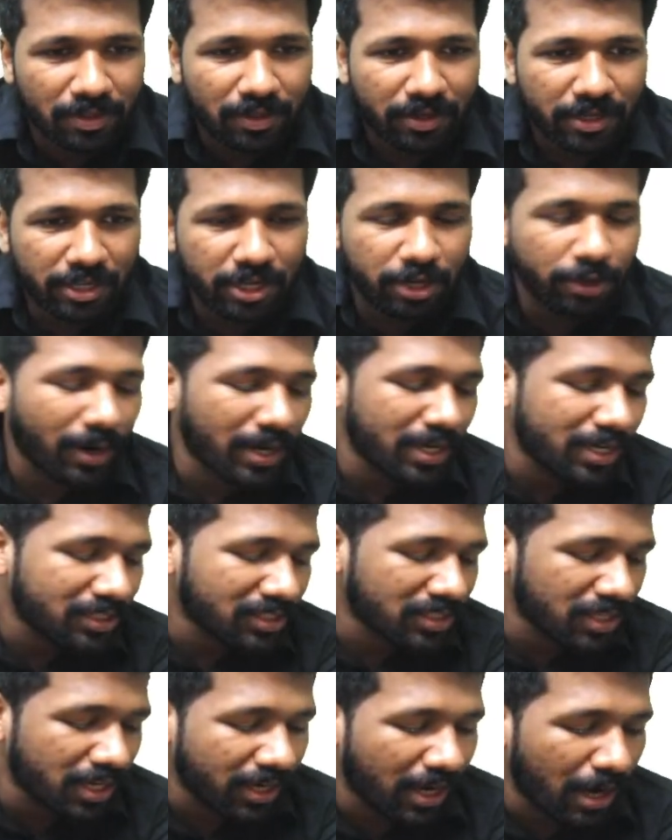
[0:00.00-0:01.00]
Did you
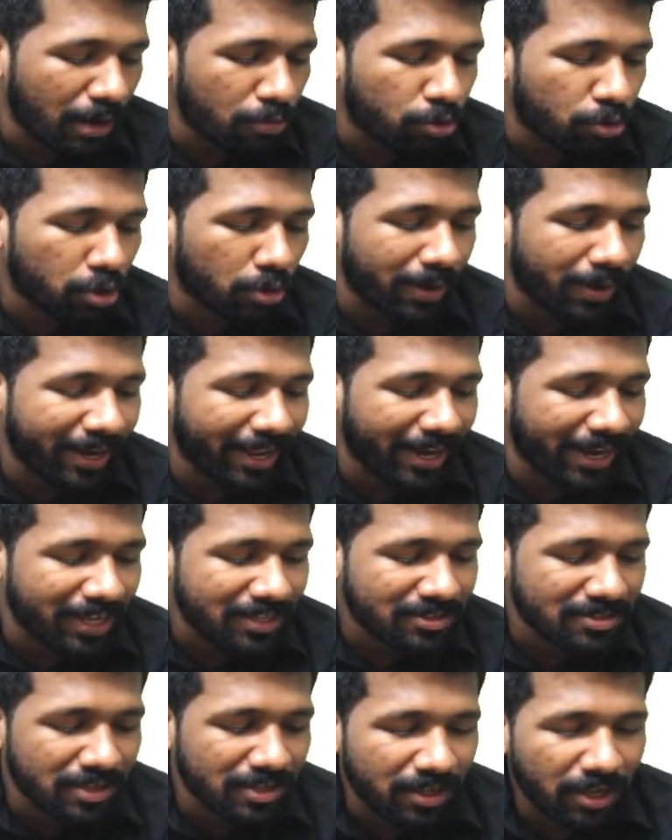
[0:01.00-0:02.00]
understand how to
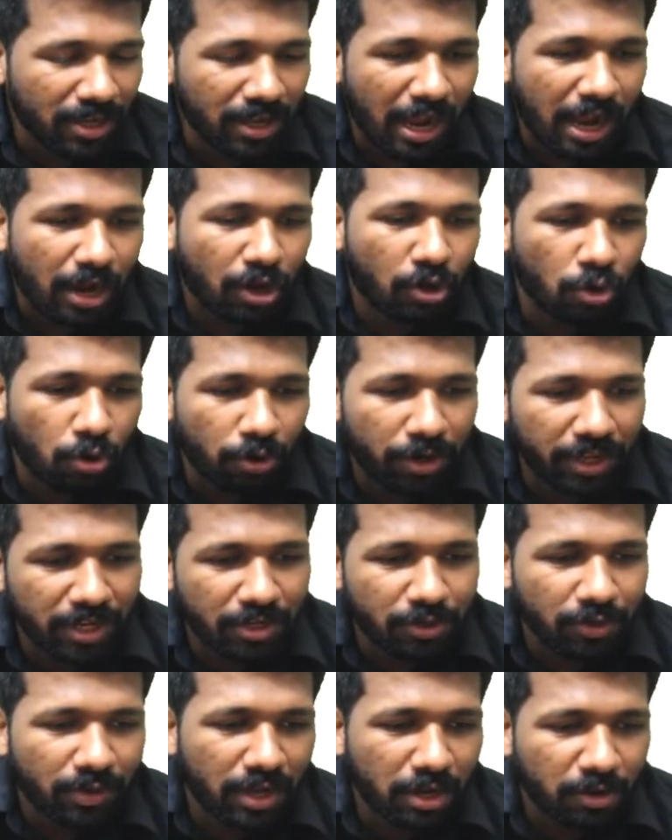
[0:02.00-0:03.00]
analyze? According
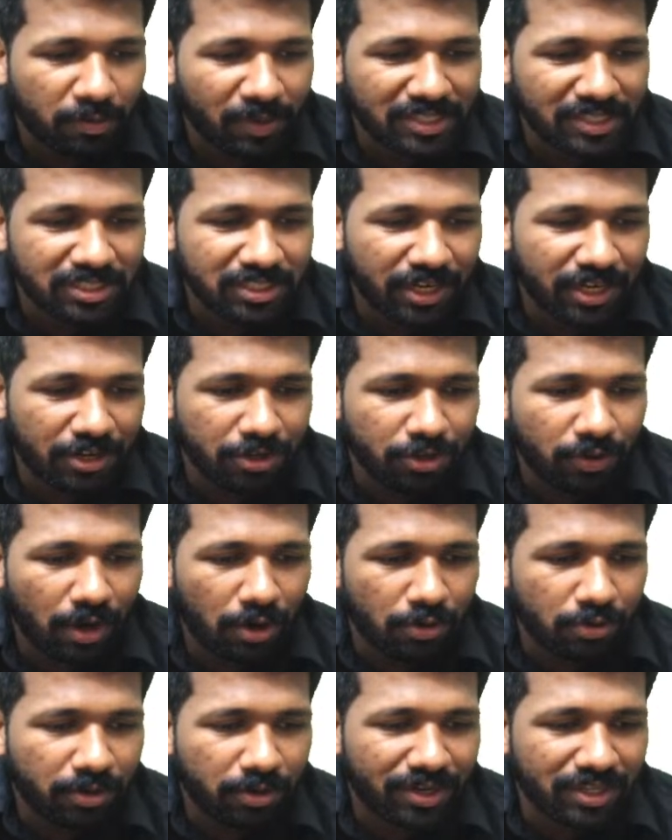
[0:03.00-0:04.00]
to the question, you
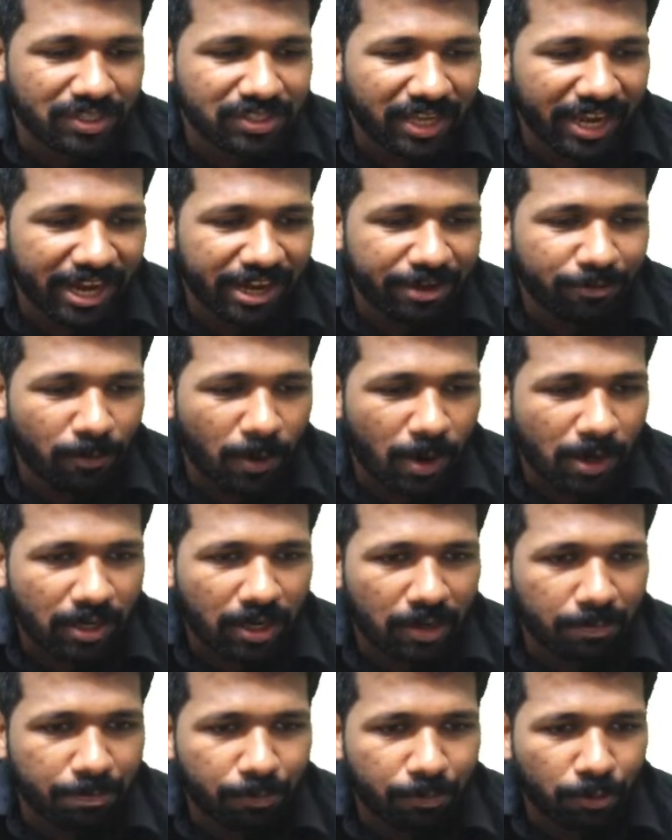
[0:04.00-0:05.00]
have to decide what
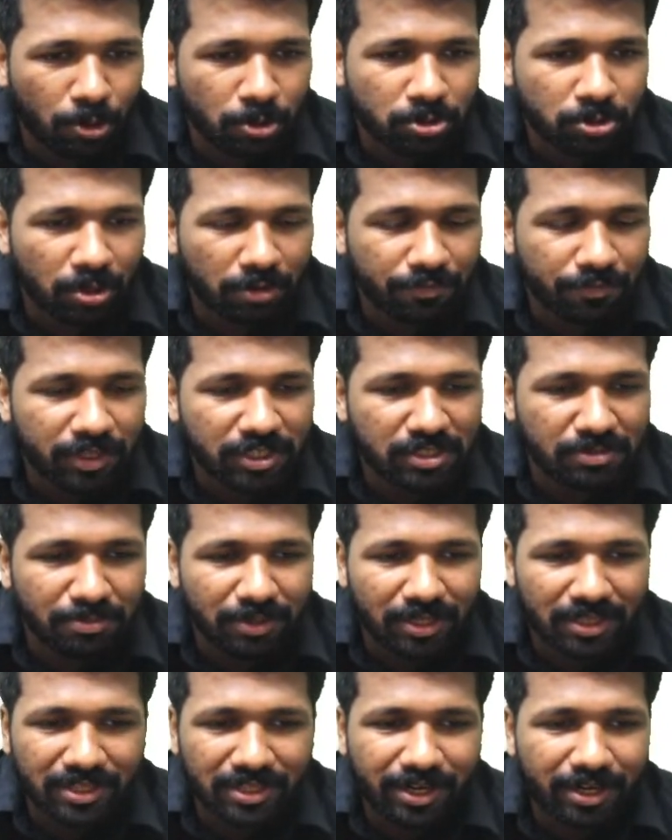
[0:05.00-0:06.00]
approach or which
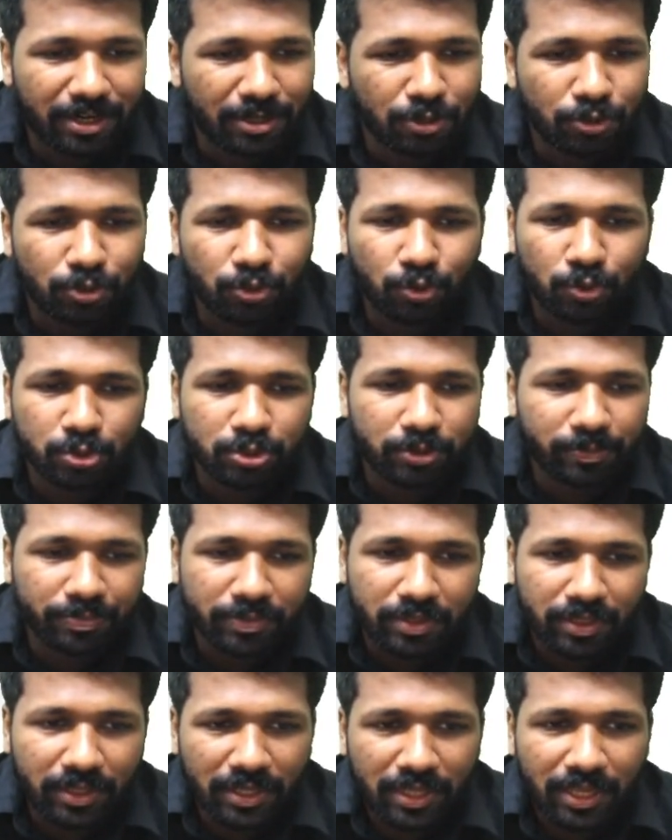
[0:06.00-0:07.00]
method to use.
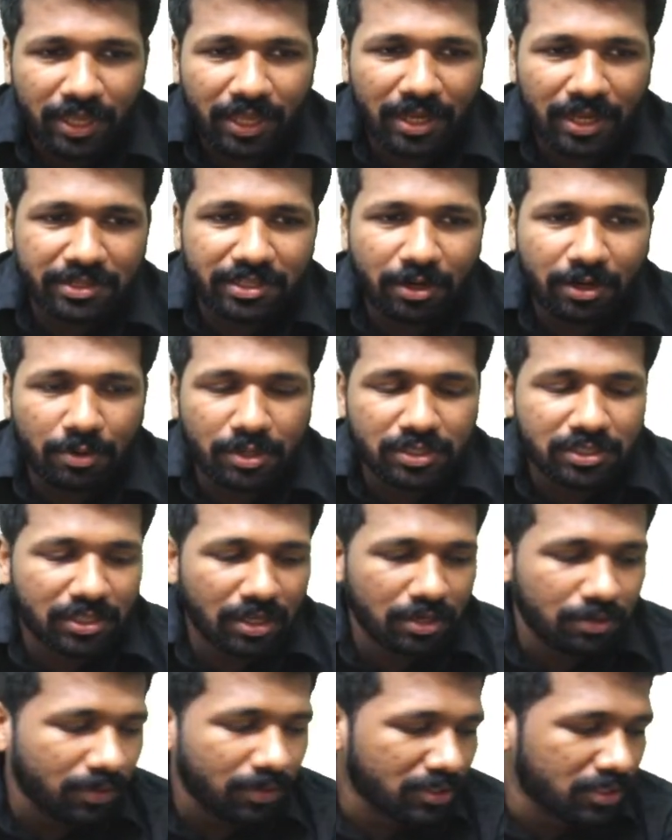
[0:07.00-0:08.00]
Here the
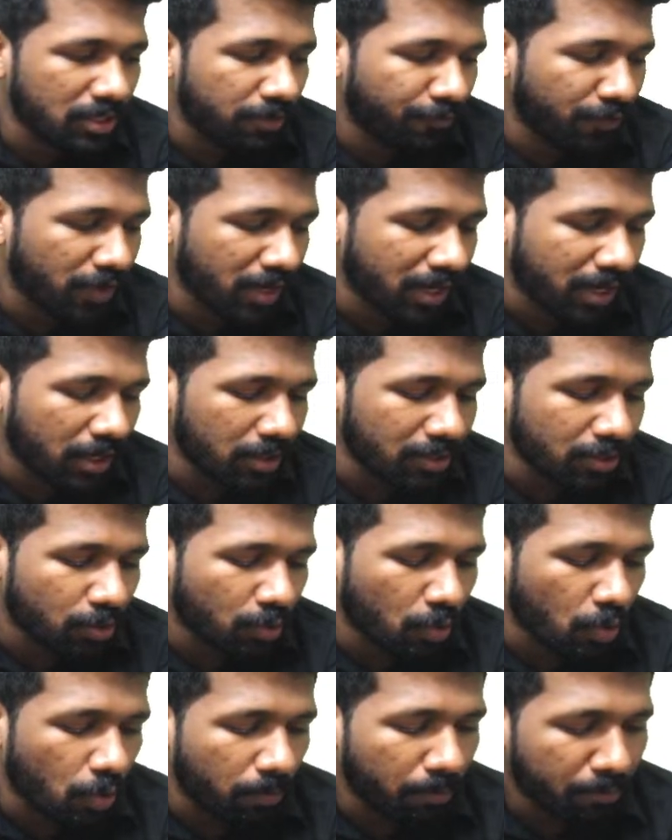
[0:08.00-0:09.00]
question was difficult to
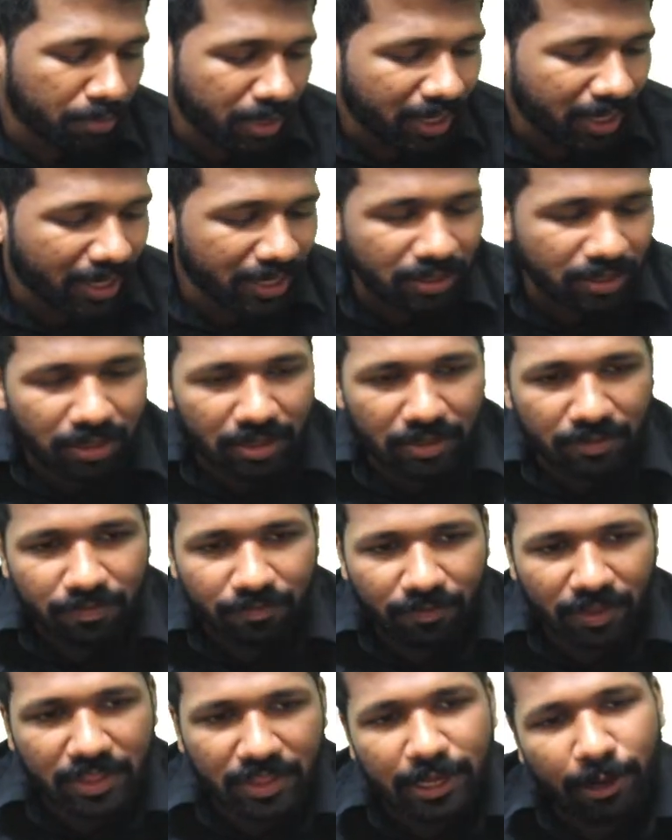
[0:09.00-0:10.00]
comprehend
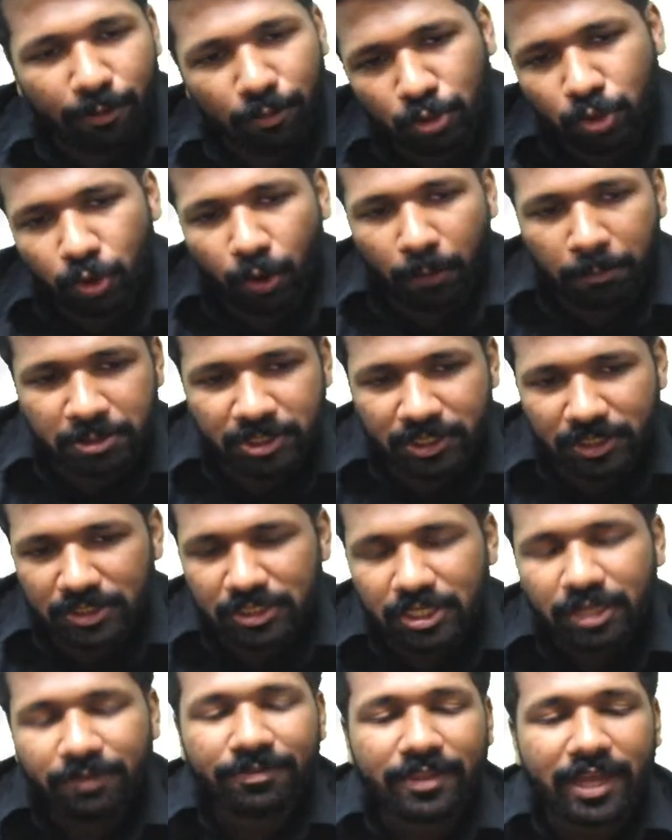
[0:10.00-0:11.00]
without options.
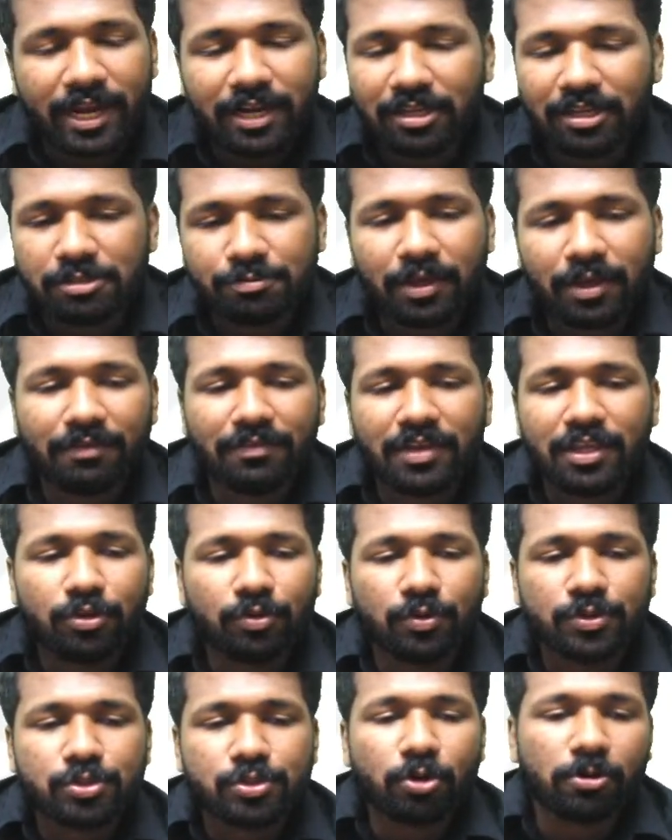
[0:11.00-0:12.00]
That is why we
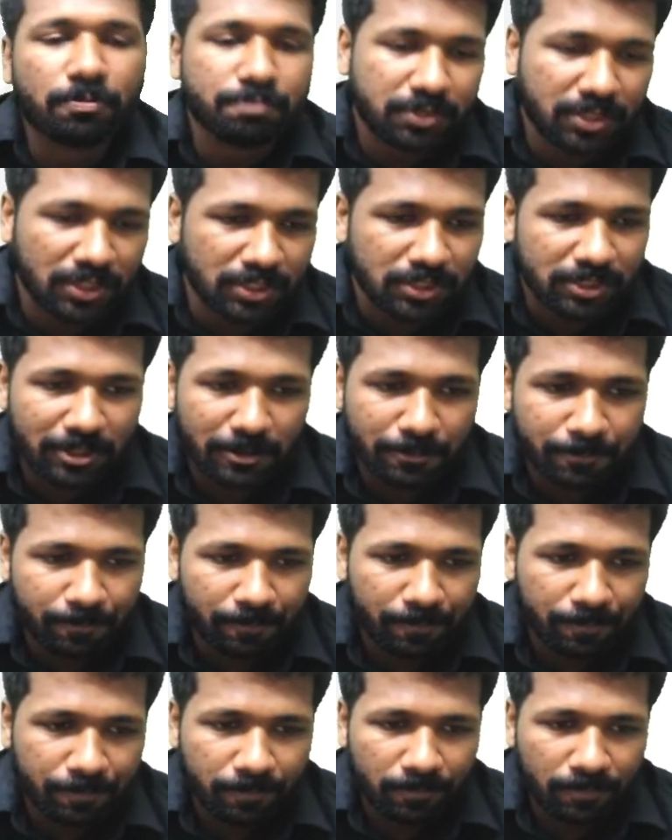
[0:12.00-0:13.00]
used options.
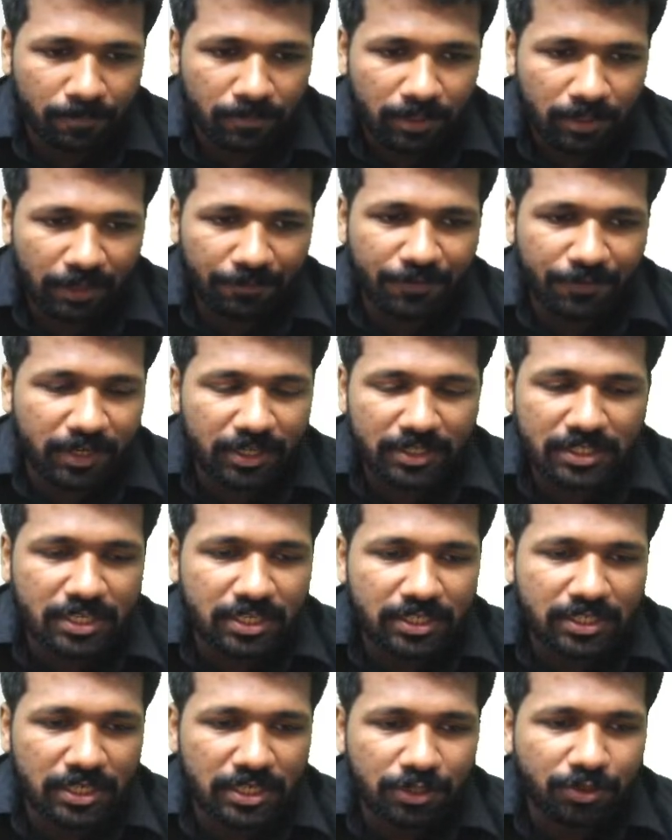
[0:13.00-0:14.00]
If it is
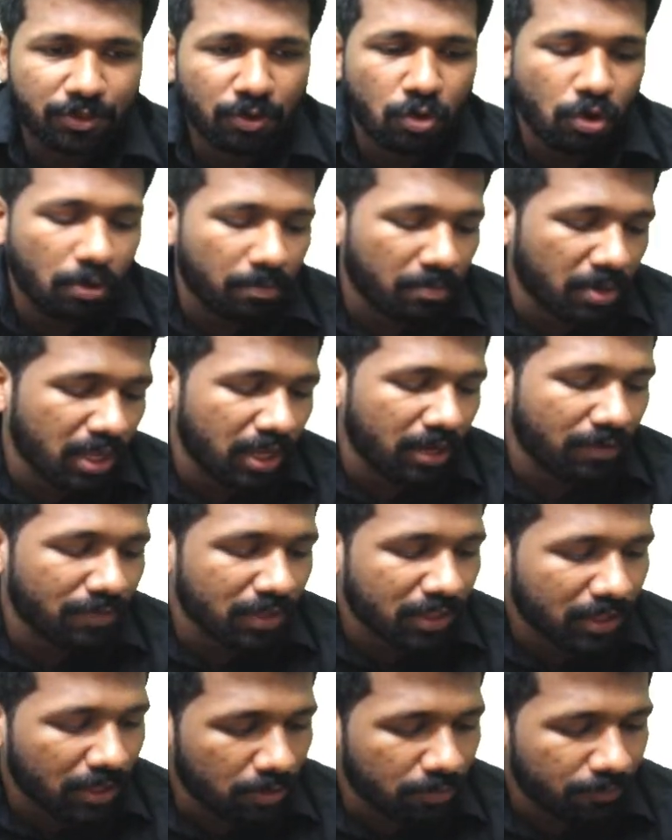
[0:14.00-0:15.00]
easy to comprehend
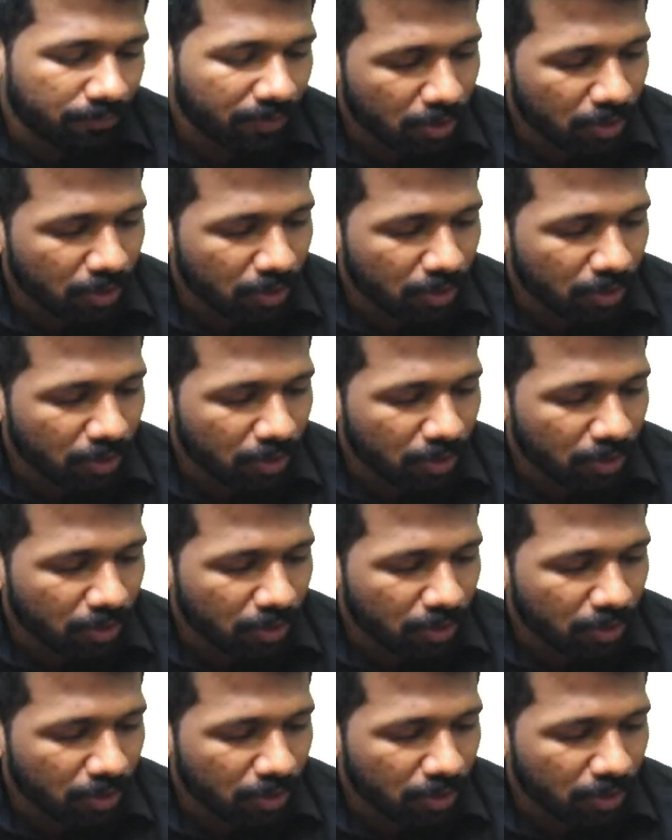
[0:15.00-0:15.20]
without